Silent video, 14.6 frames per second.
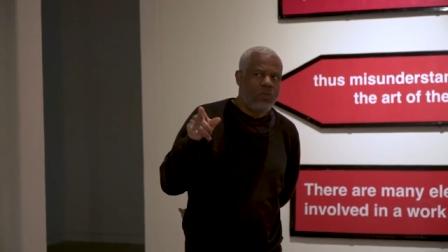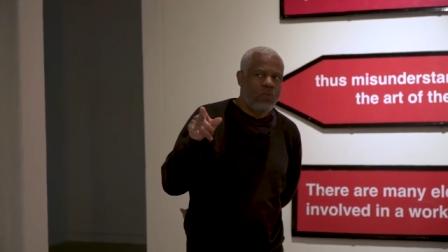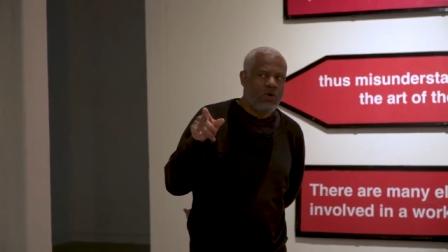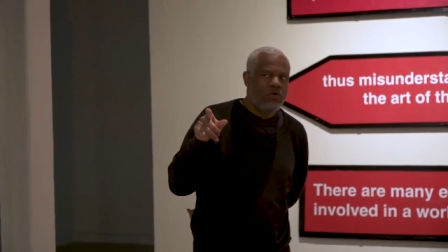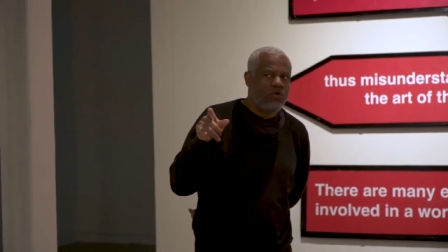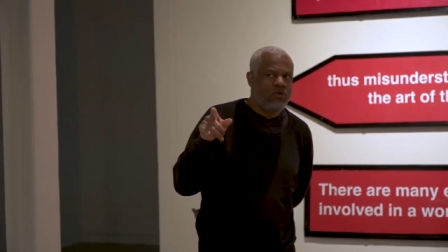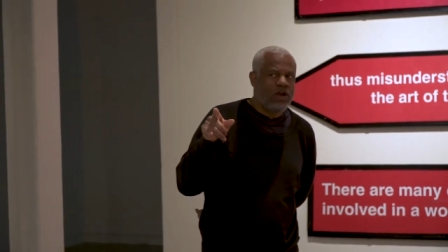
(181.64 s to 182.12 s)

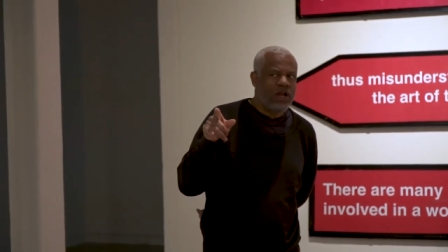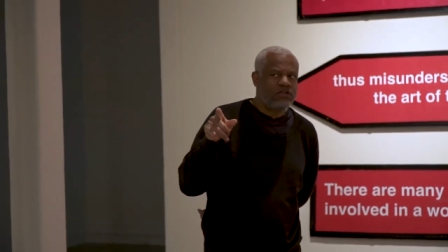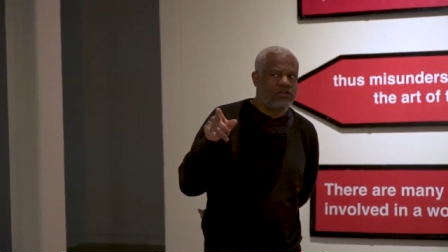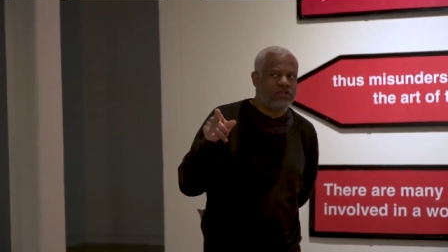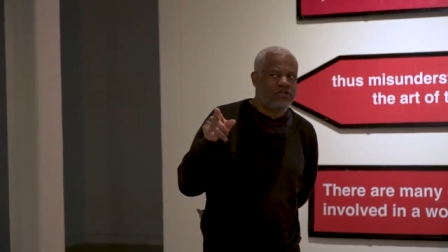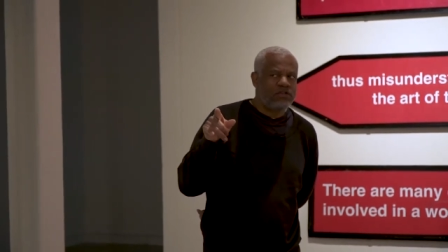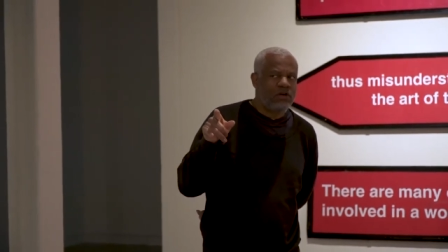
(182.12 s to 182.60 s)
wouldn't
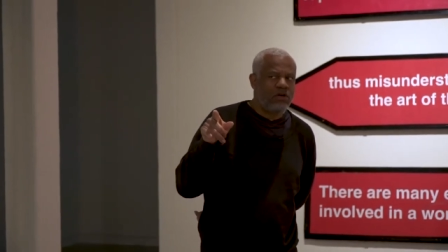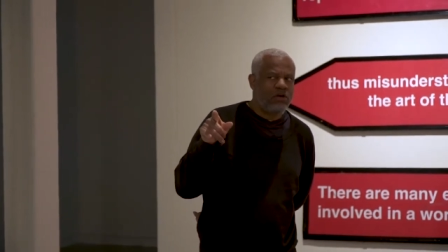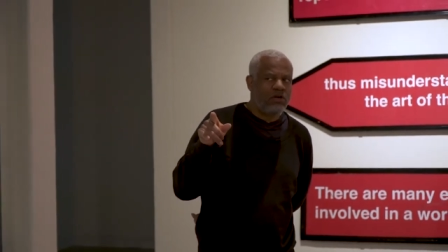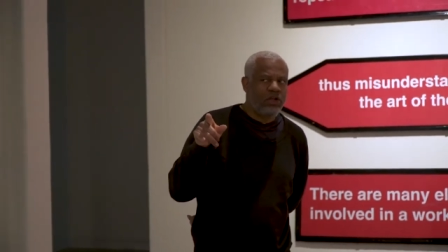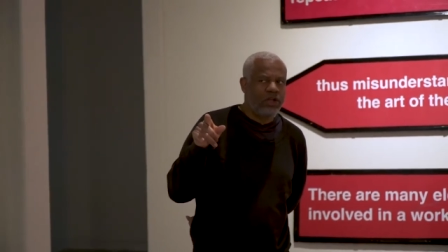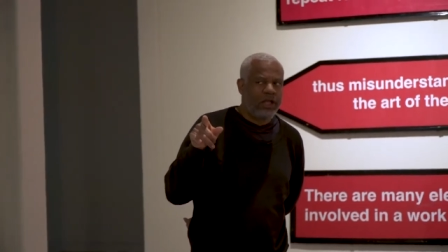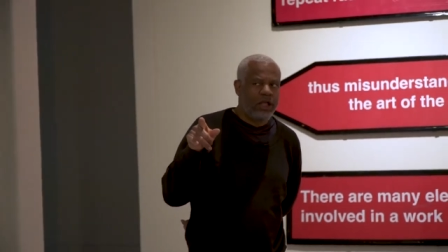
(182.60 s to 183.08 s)

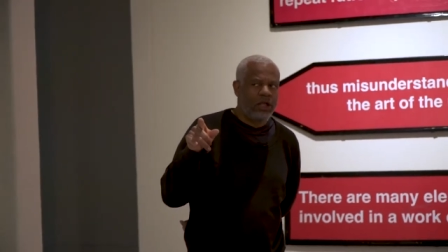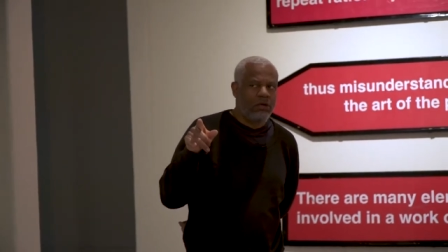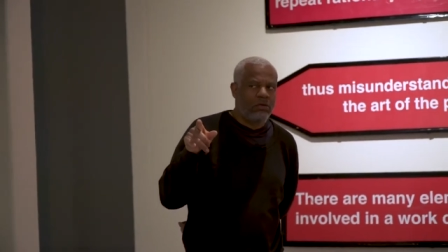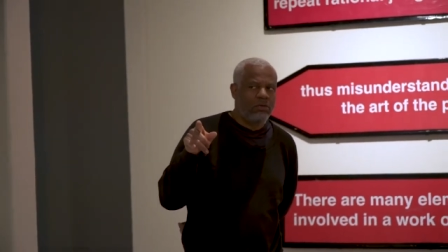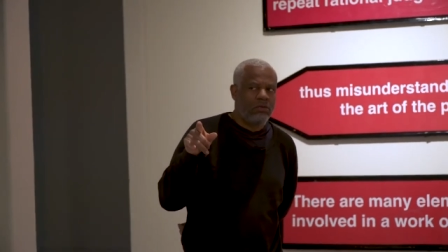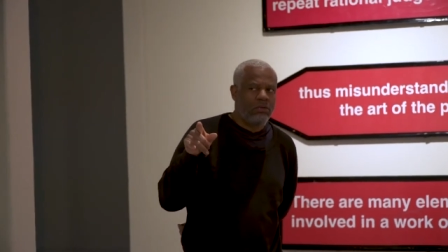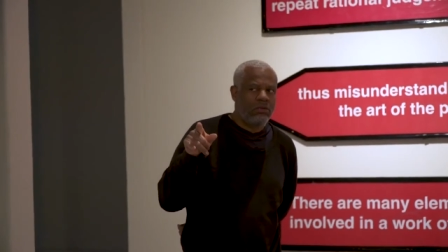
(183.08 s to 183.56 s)
necessarily
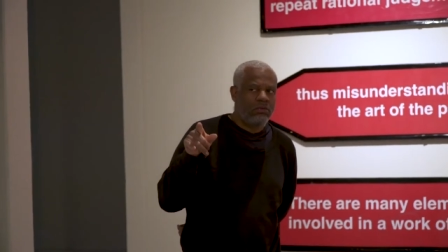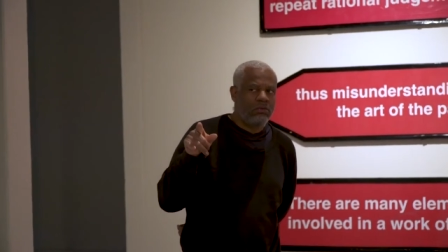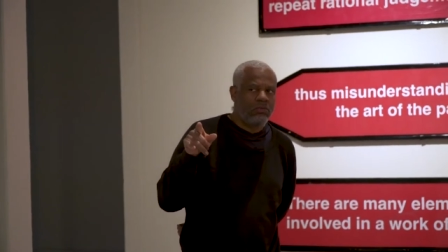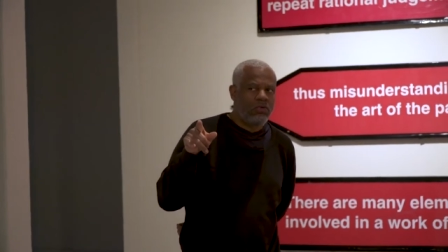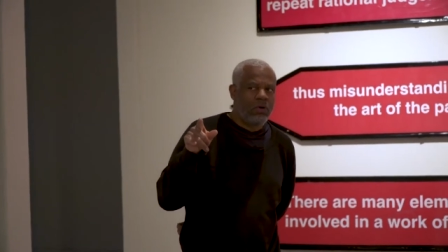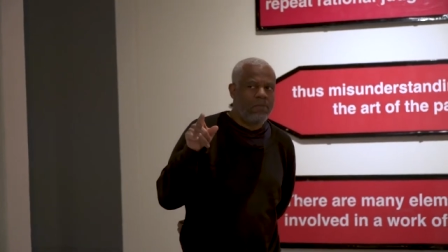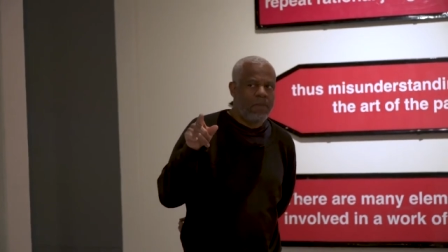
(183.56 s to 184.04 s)

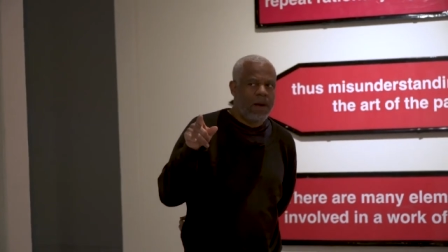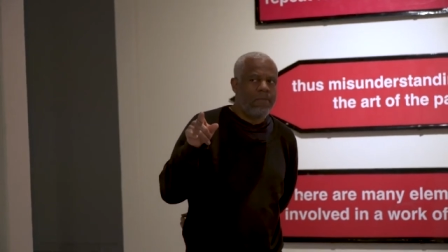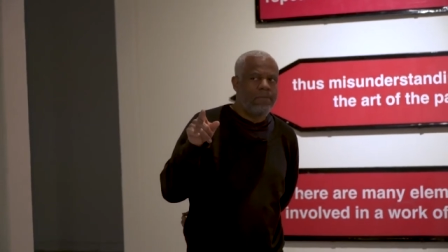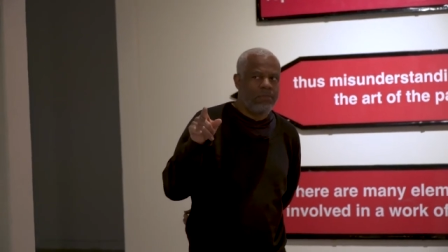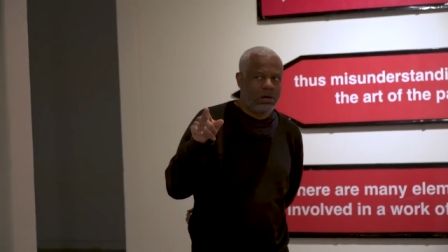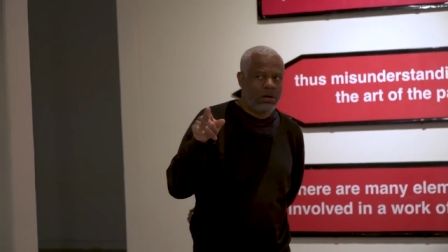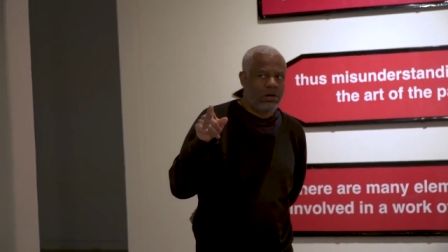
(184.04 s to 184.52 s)

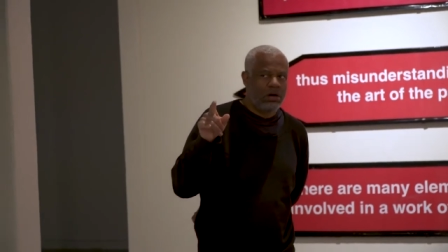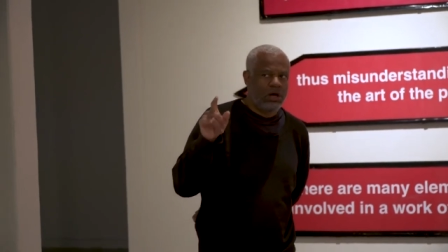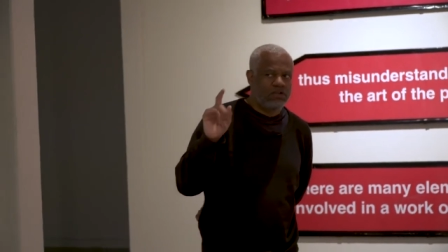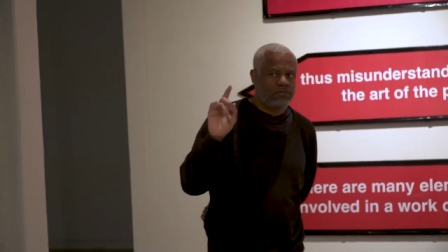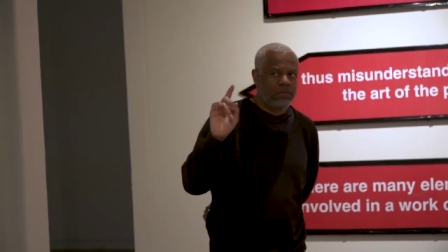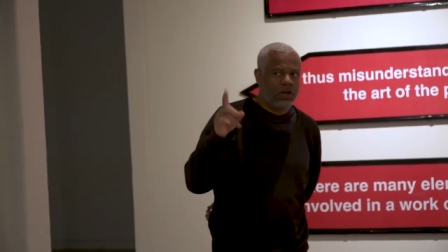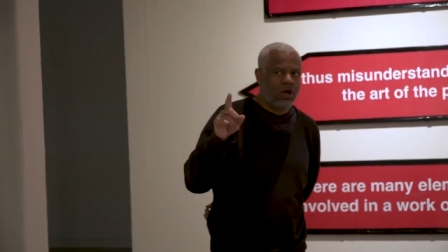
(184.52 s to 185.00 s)
remember
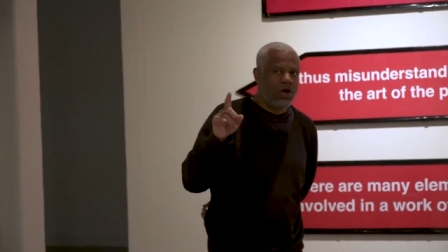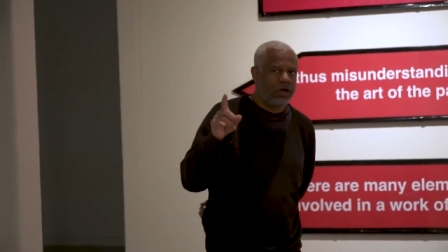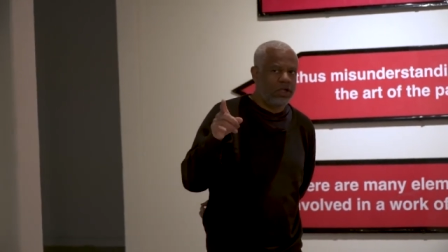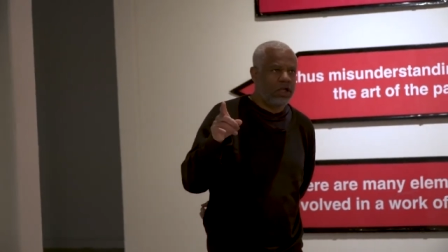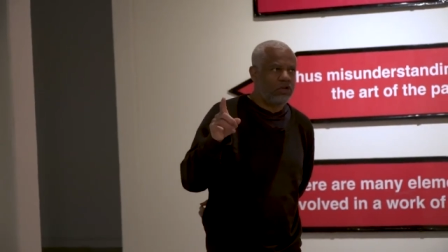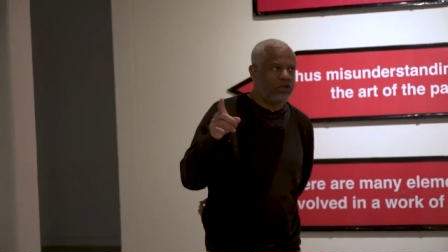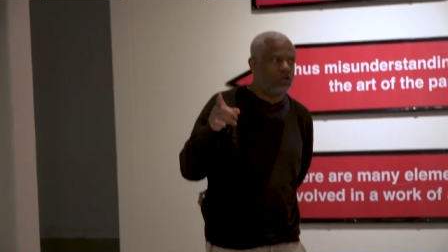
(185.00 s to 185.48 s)
as
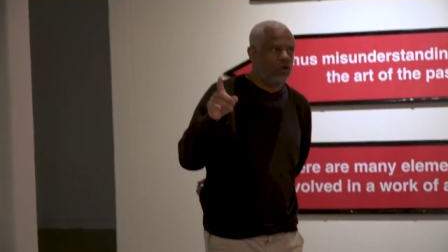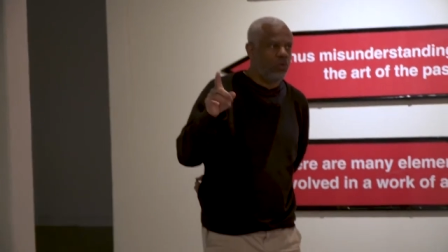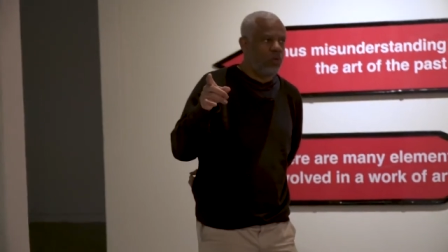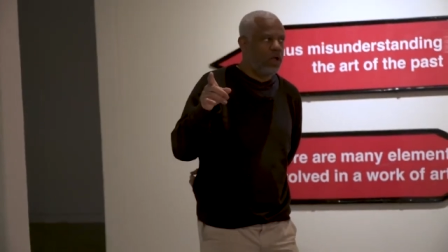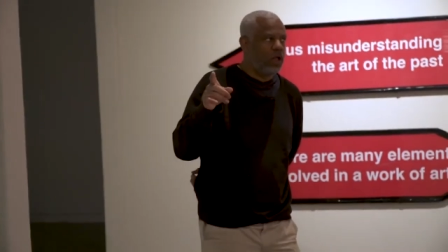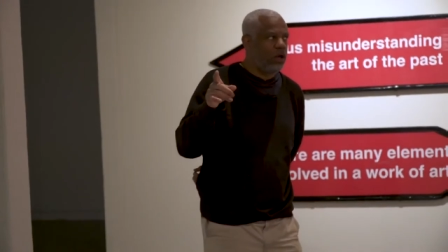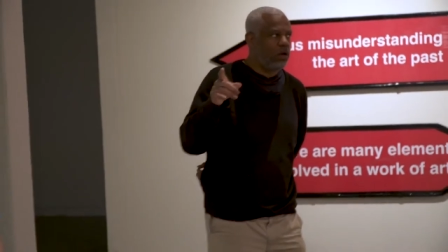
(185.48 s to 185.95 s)
belonging to LeWitt.